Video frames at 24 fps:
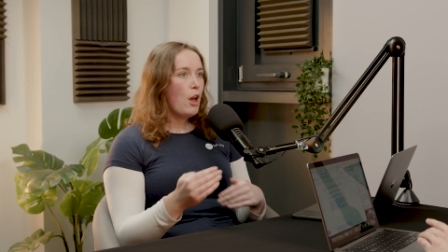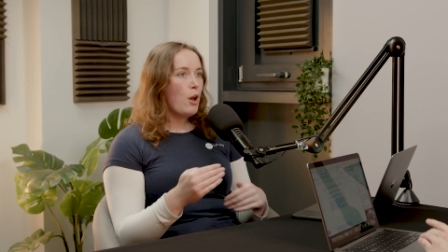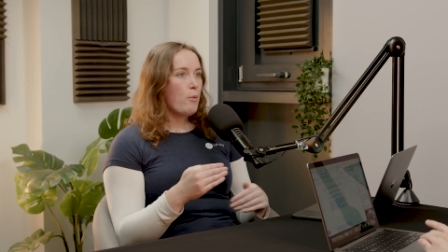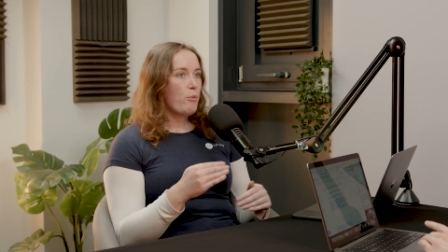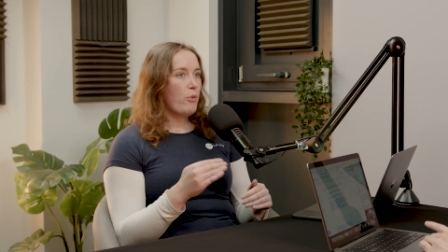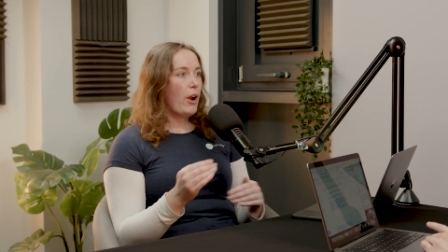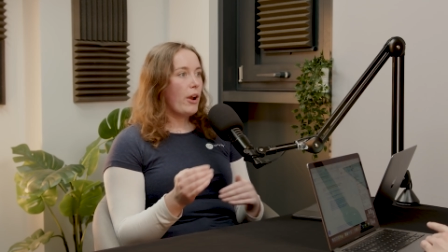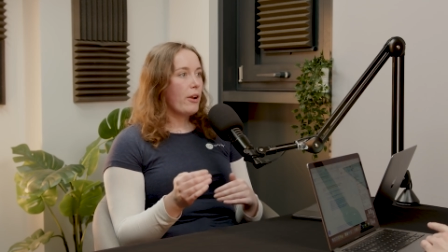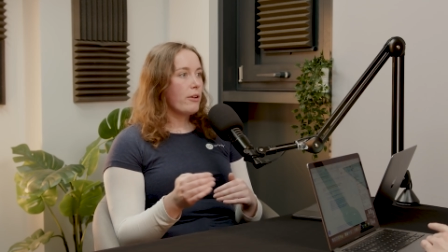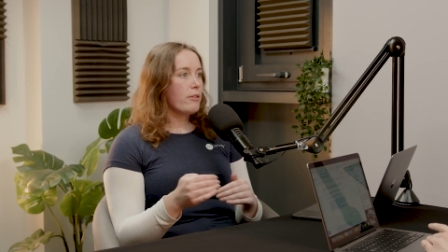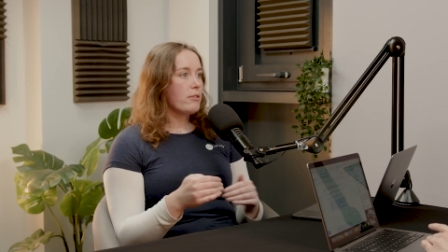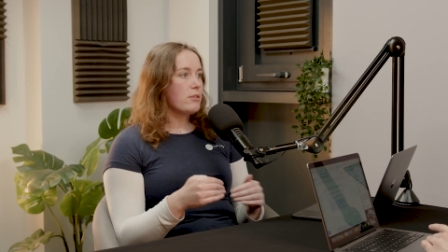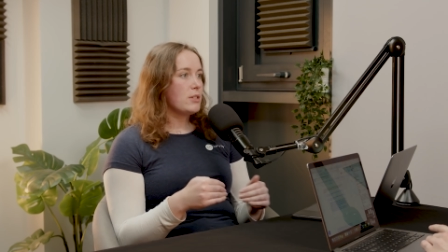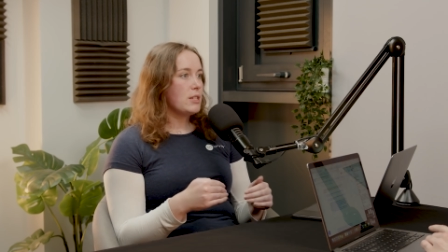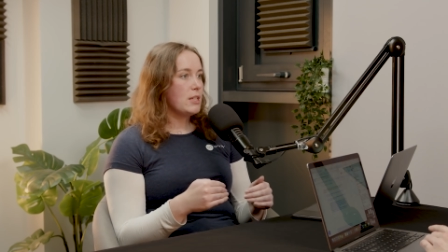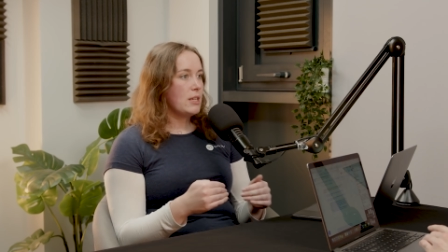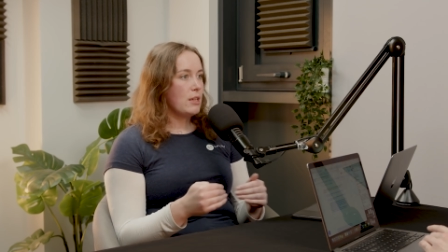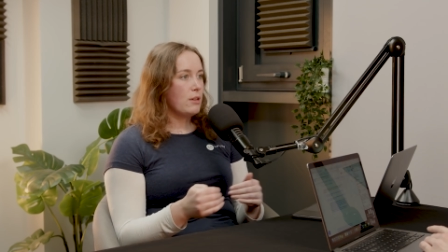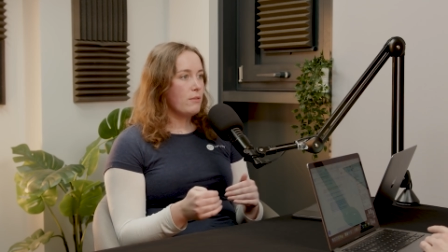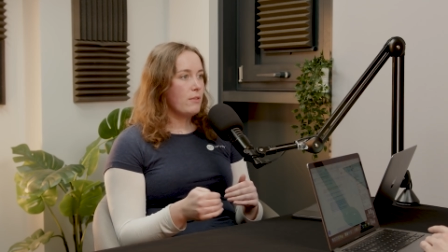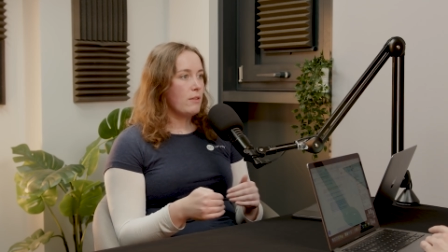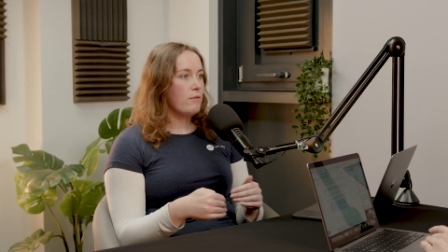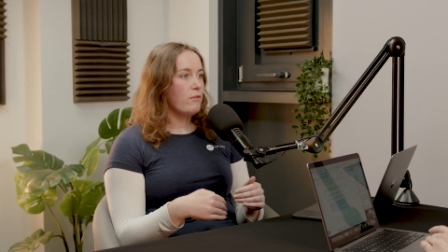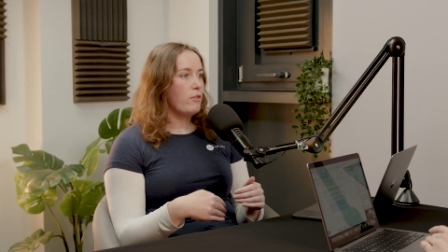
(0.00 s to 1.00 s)

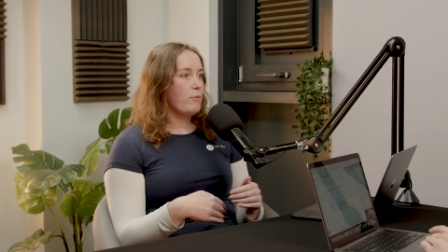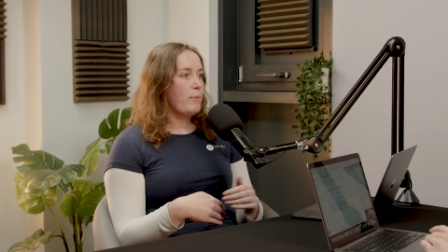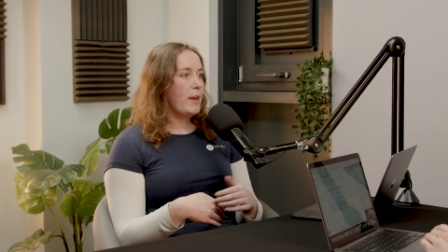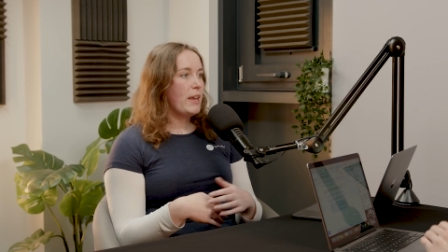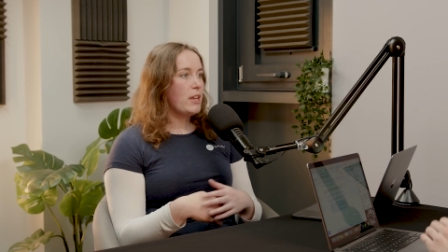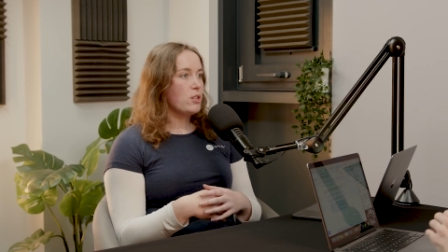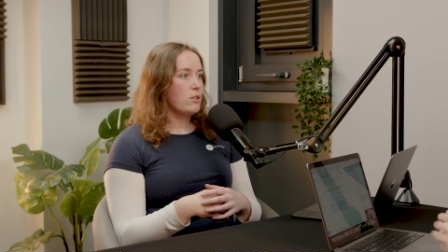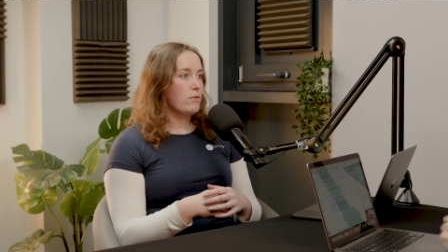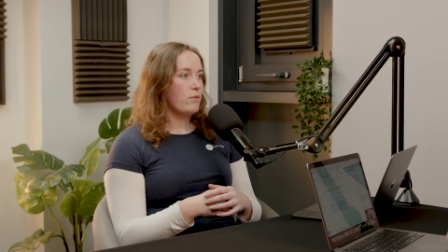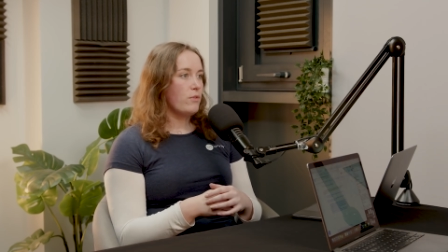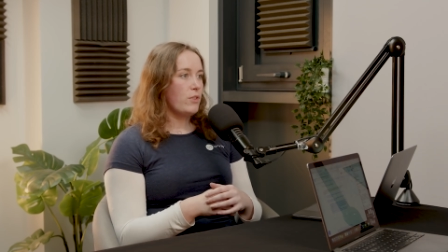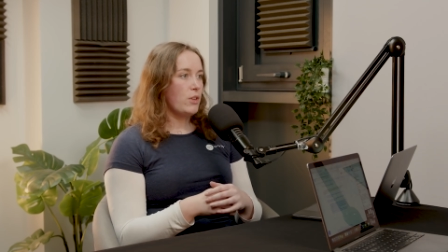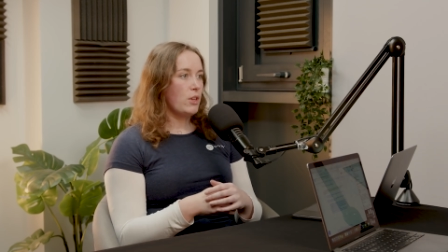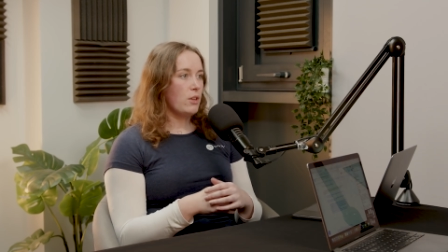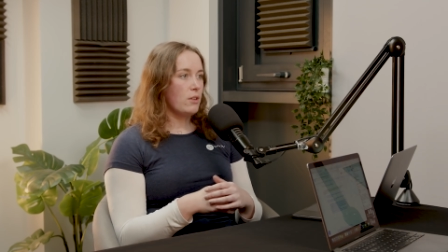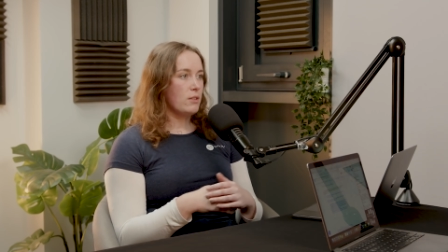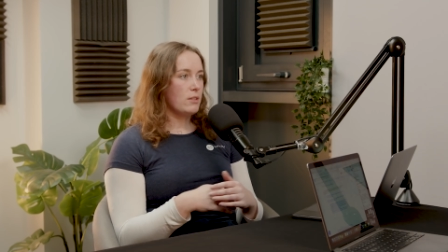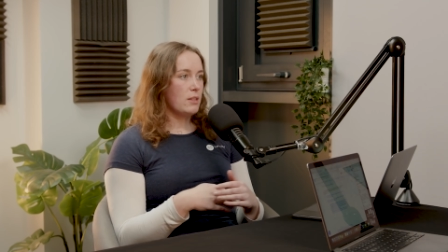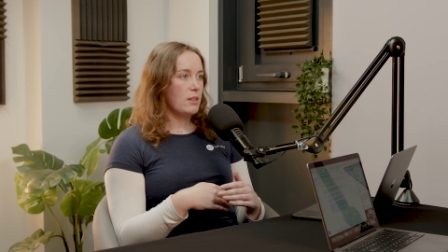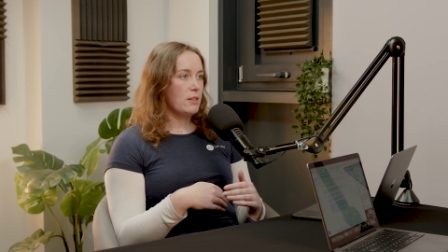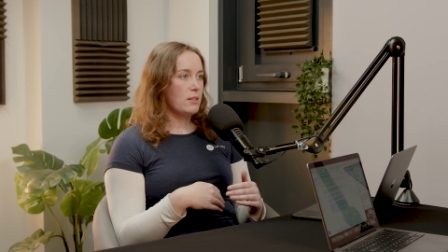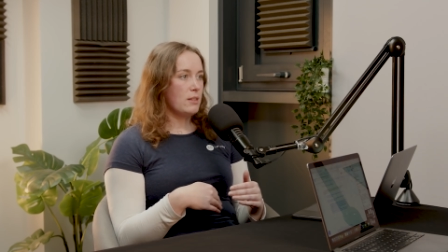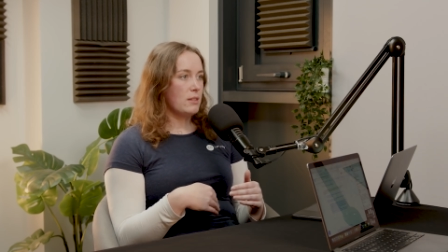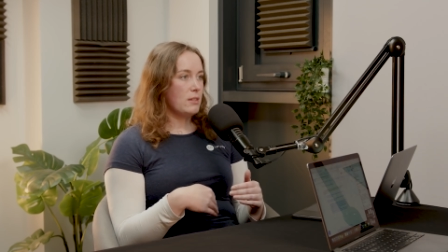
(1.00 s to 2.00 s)
priority of information for
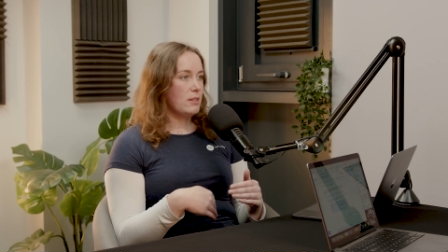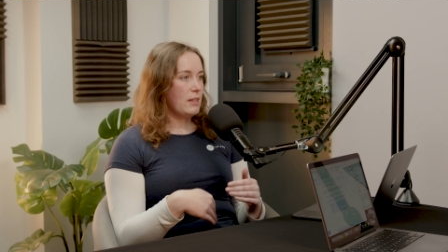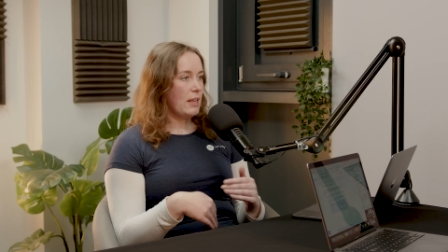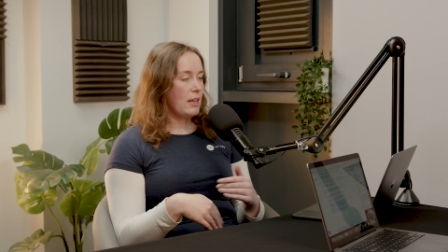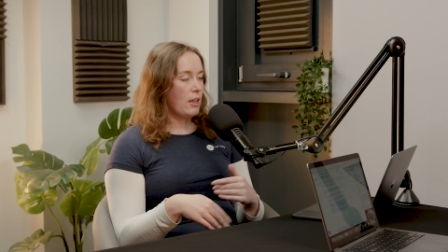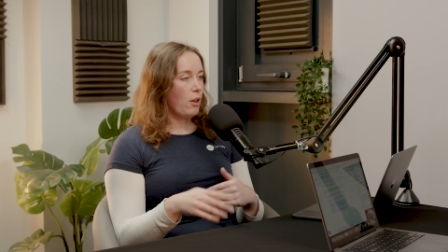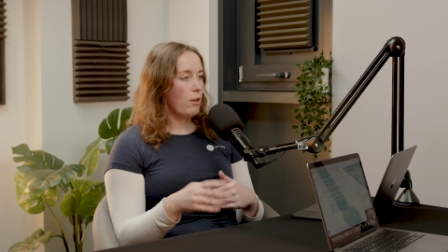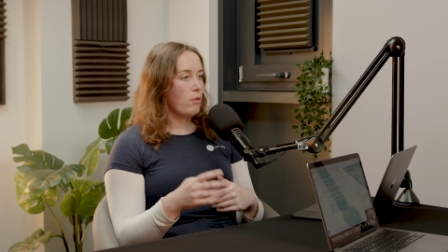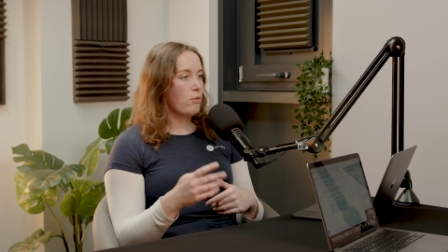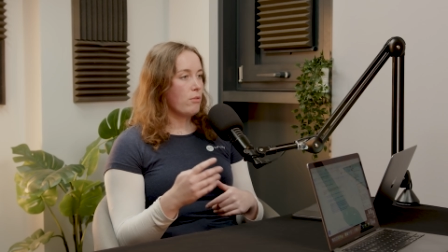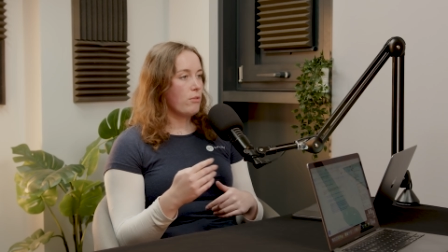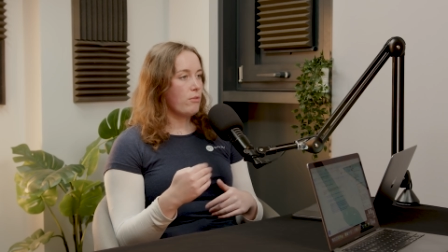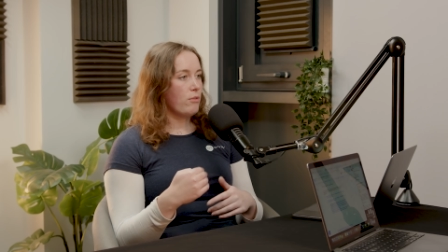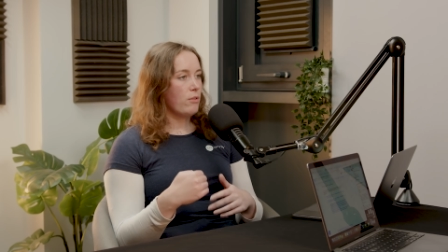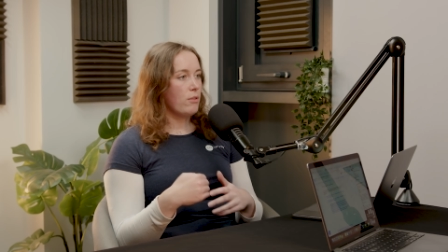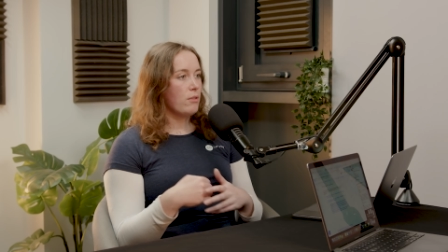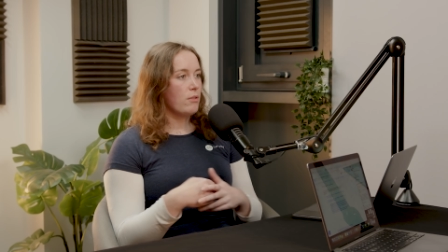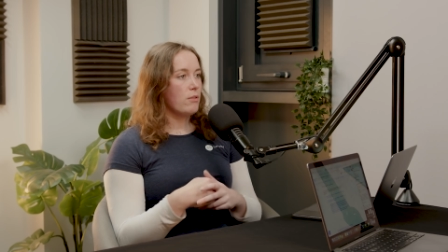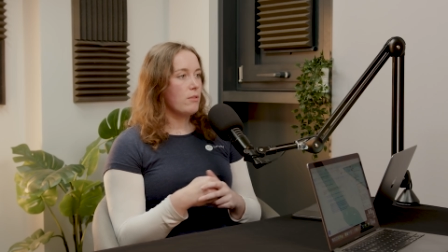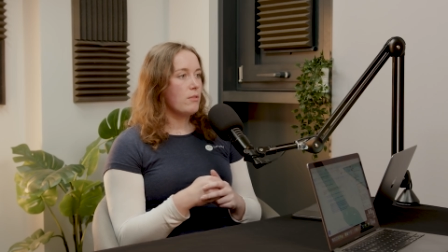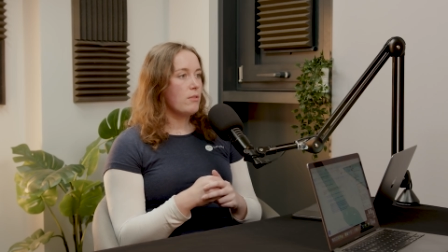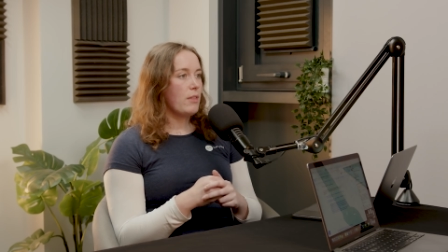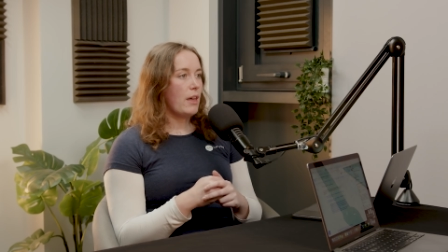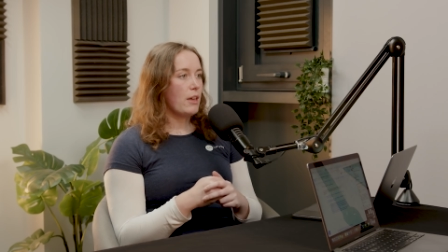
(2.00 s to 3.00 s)
users as they go
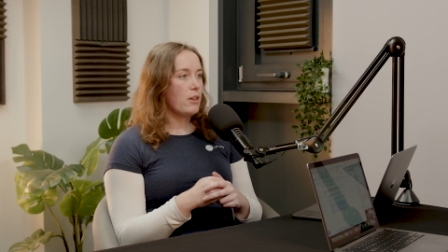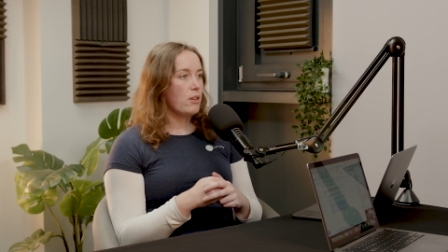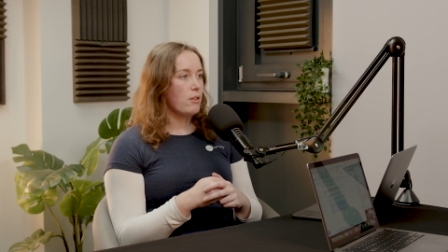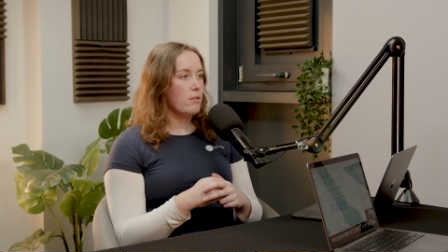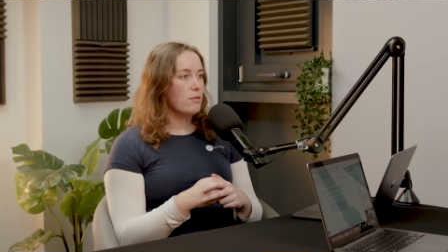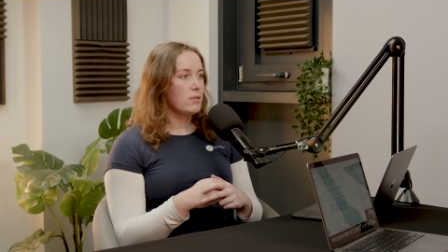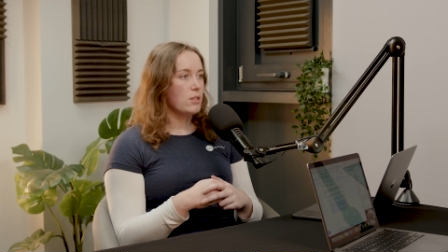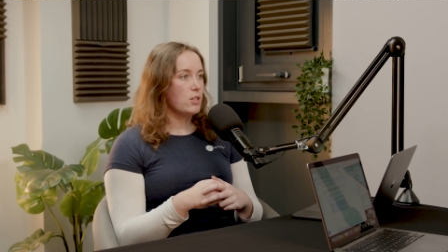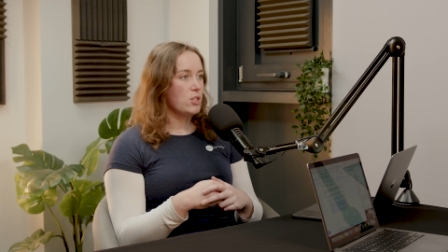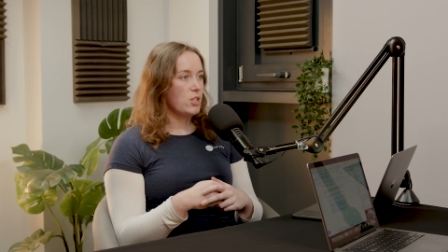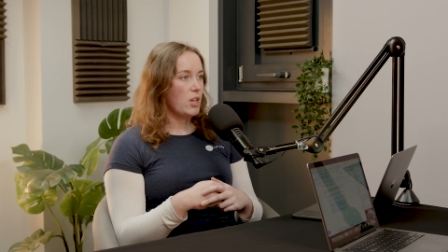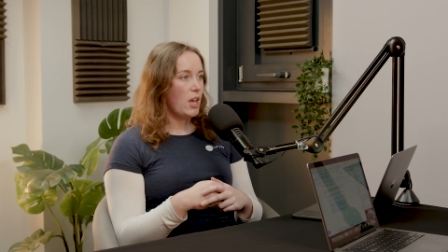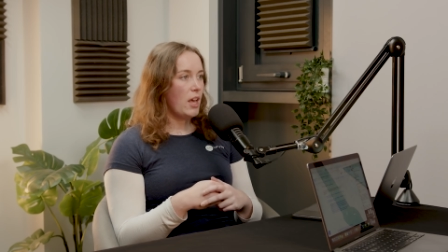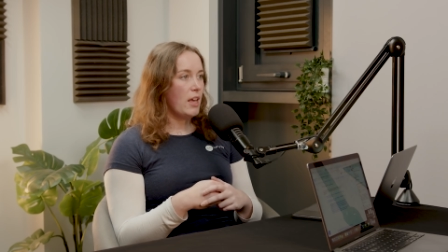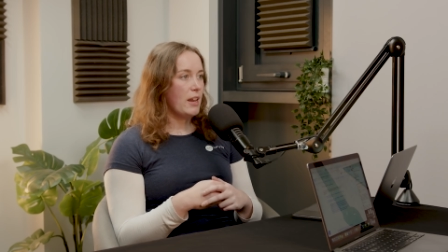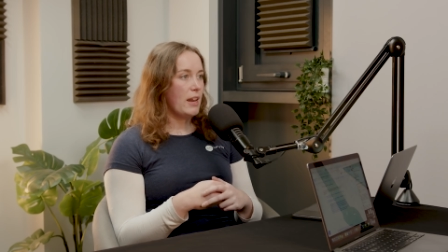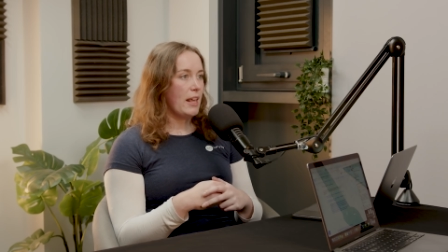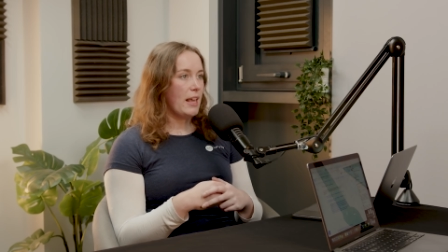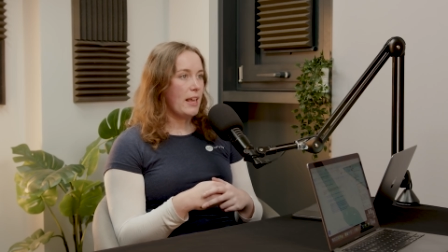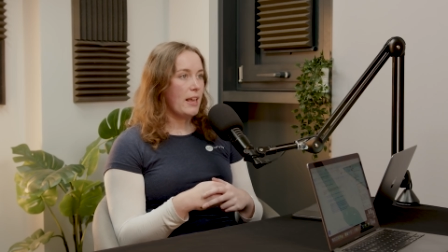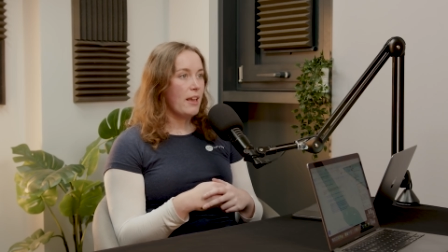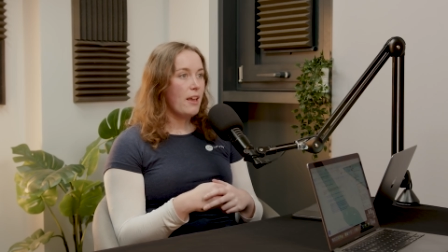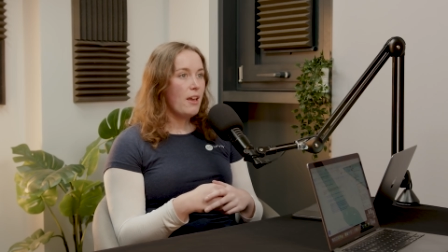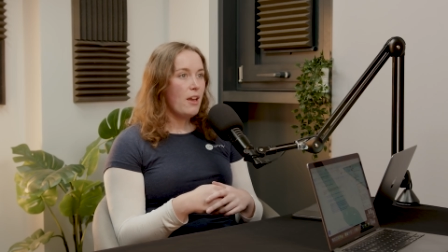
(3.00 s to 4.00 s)
through that user
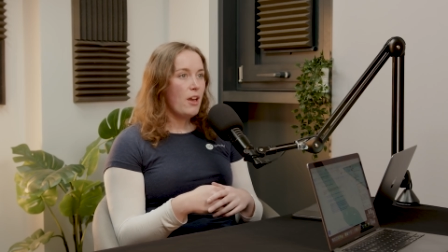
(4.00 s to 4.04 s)
journey?